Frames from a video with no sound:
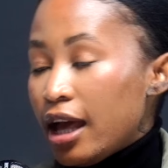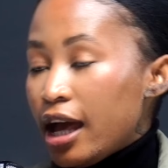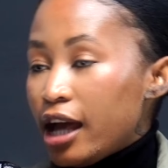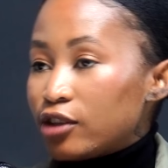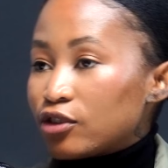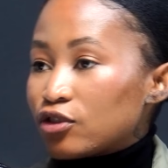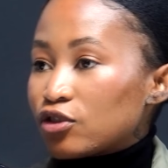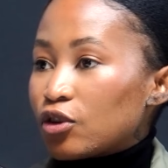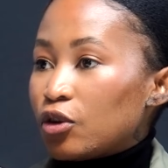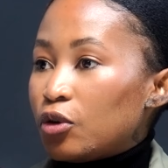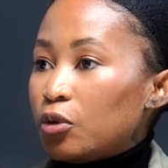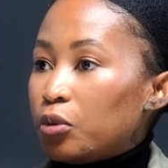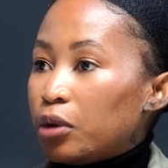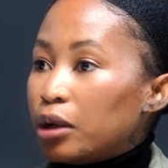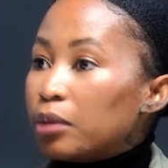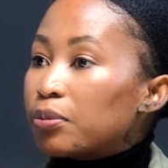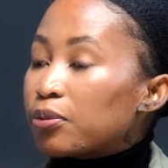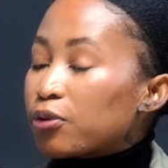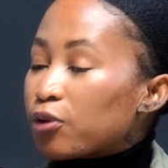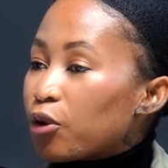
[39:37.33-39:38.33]
And so
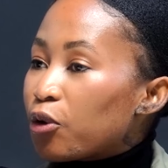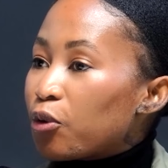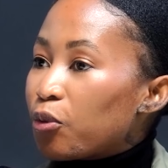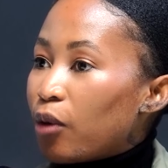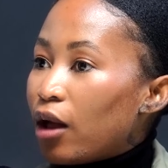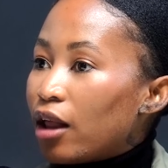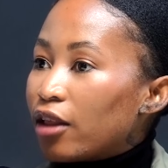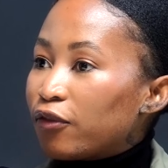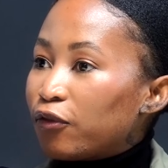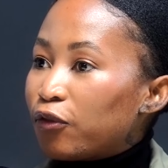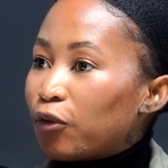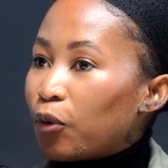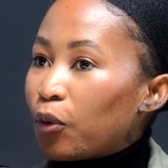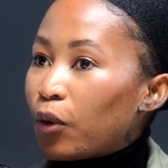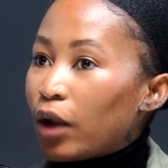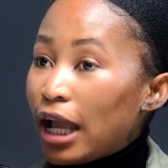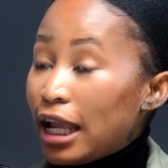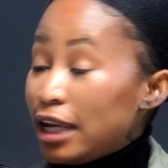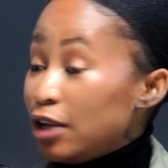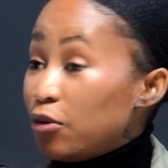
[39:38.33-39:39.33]
we're pro-wealth for
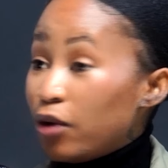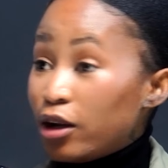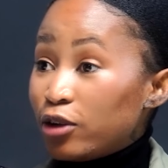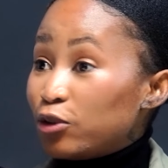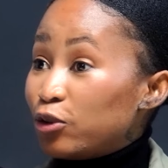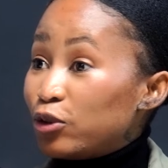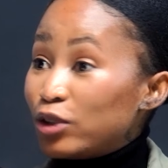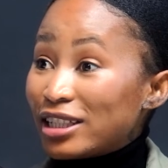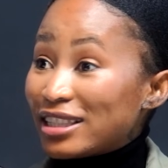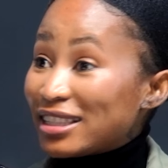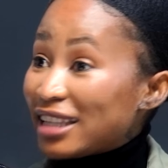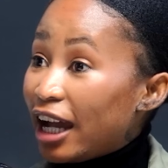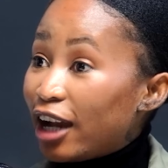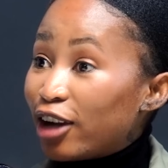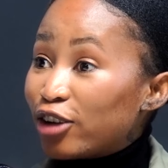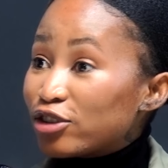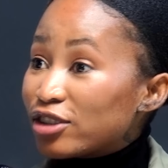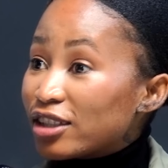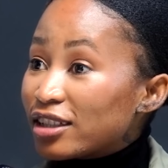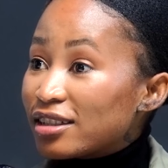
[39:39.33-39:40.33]
anyone who
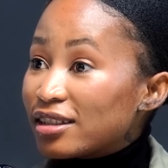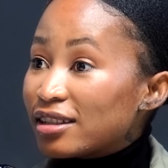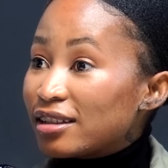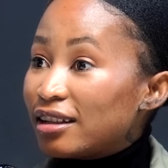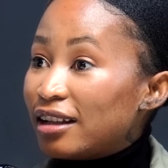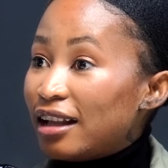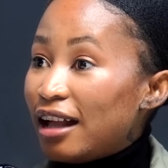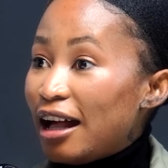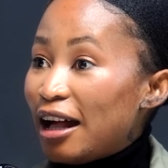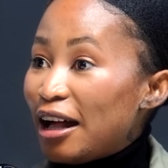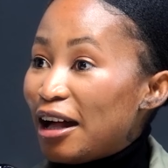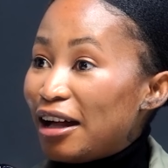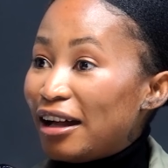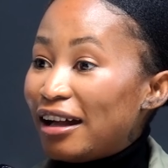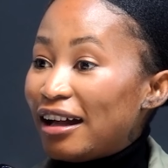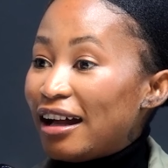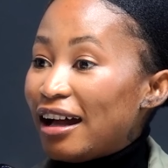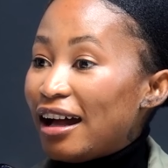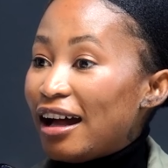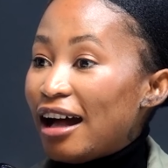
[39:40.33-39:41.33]
desires it,
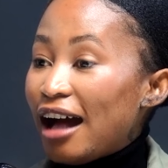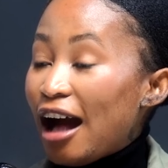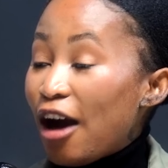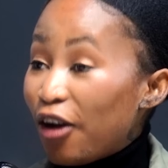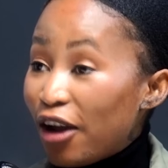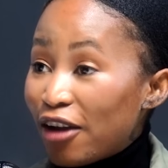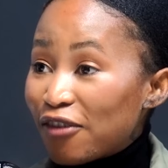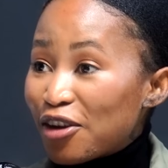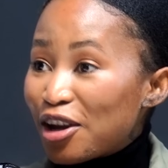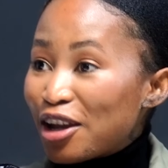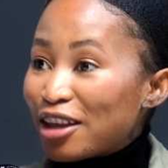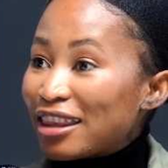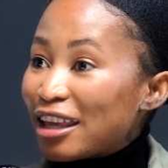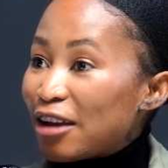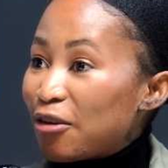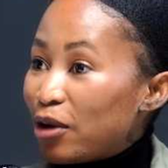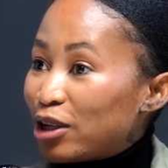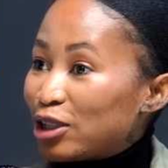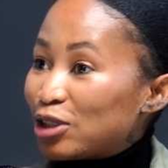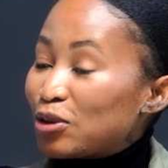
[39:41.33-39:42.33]
however
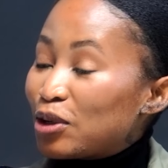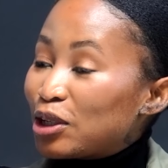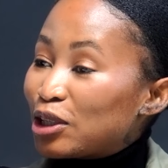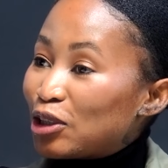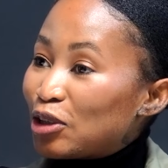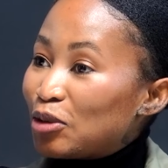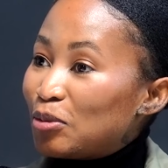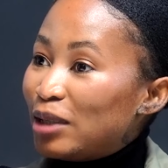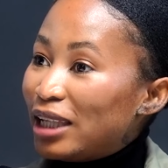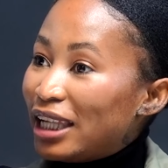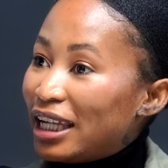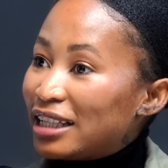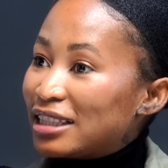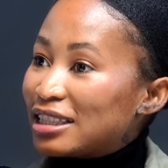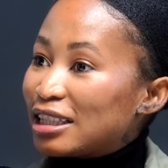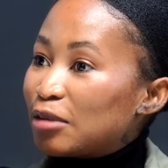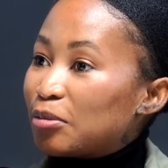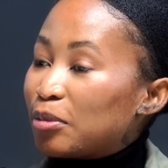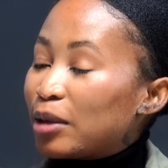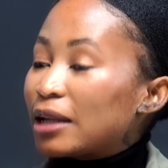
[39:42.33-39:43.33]
they want to
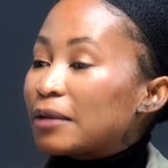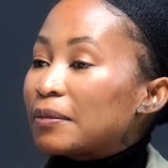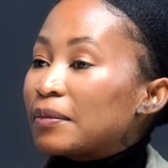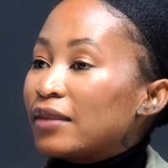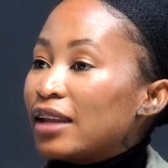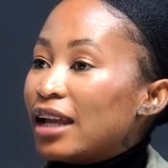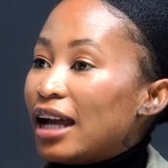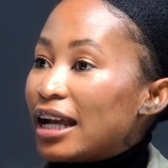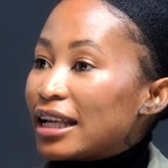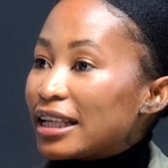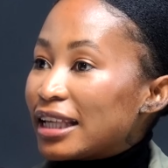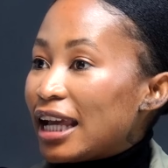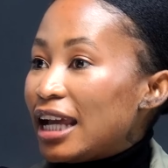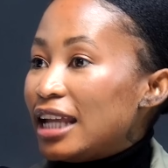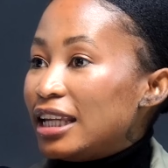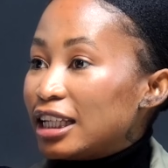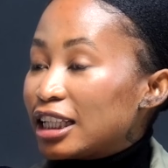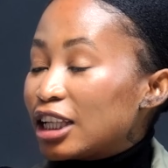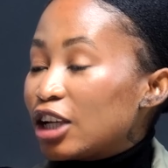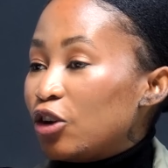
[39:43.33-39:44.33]
accumulate it. But
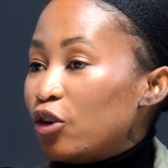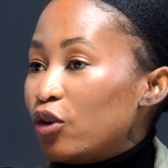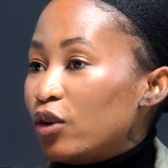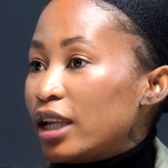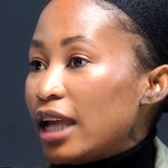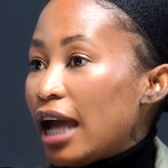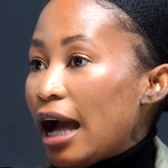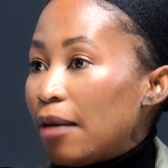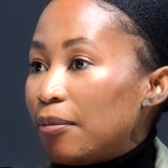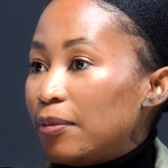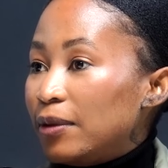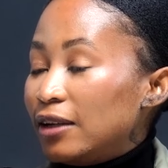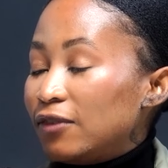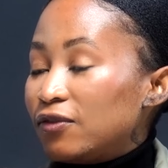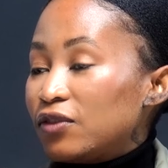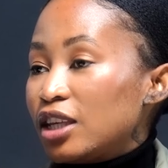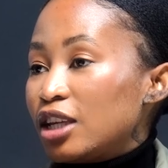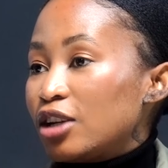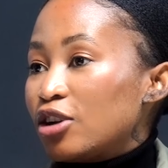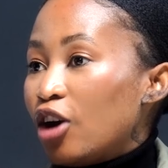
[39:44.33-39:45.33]
again, it can only happen
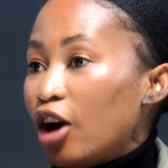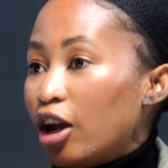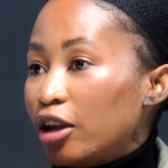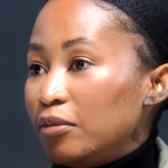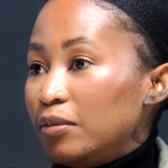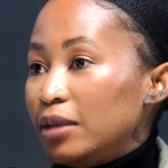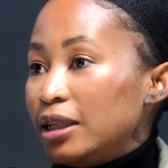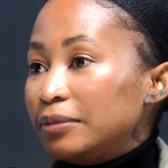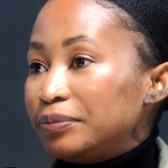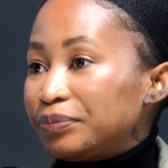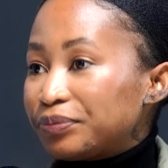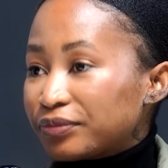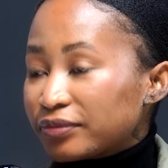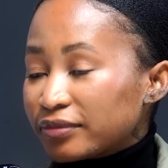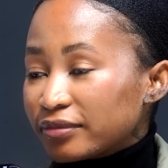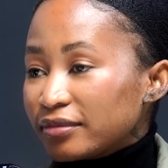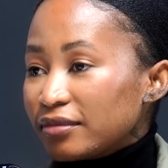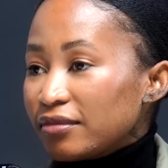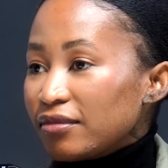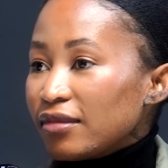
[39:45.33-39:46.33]
if the economy
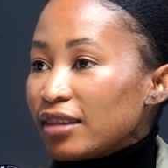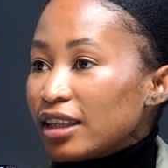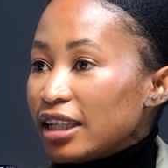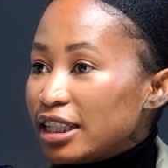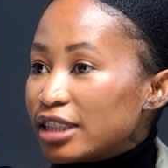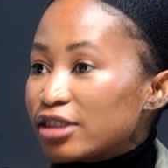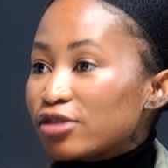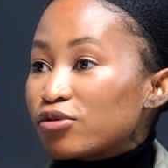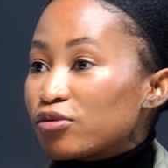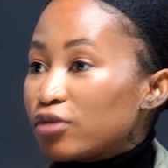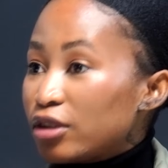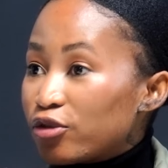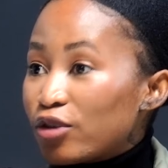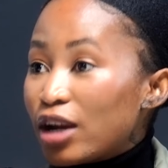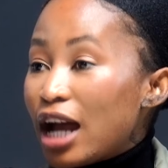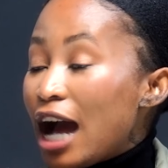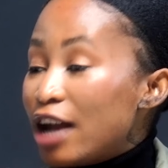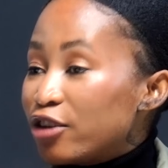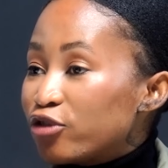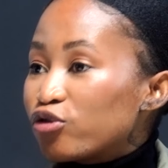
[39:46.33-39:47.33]
is
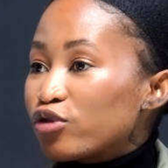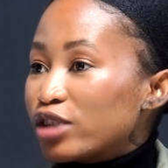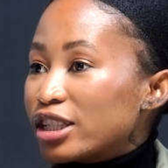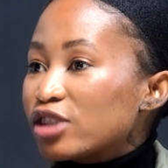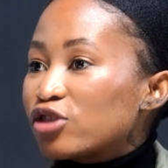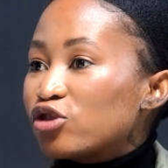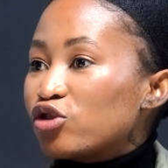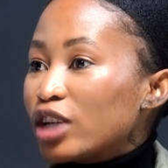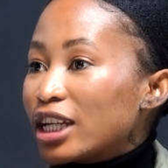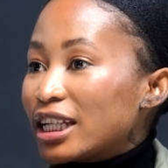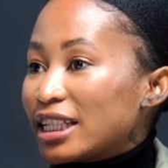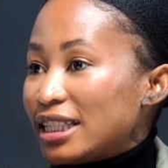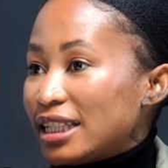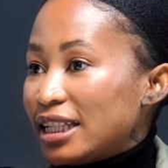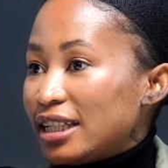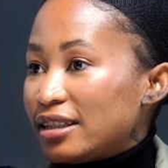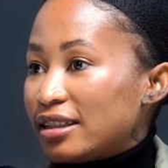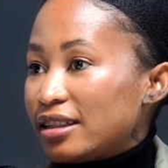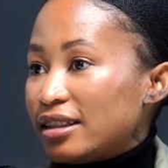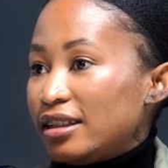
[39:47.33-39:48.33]

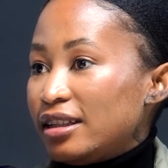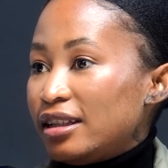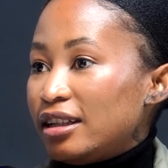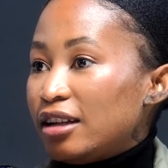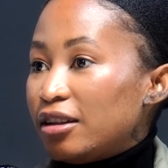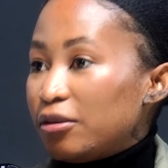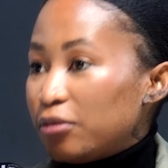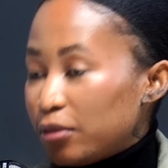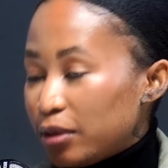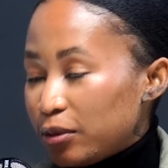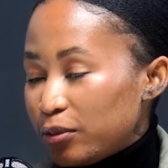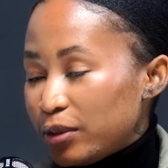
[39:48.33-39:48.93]
unrestricted. We